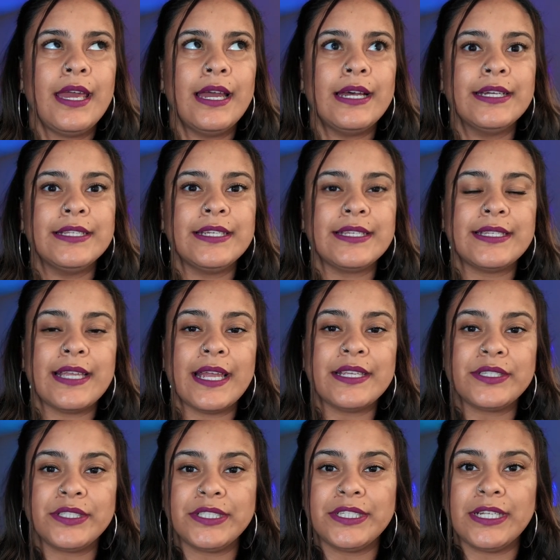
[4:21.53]
a
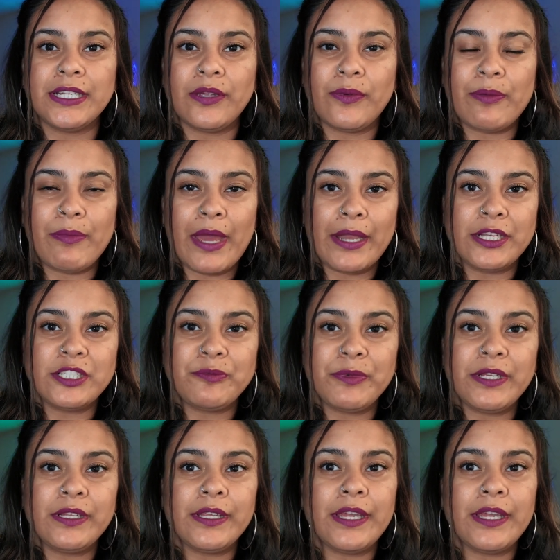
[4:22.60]
disaster dealing with management.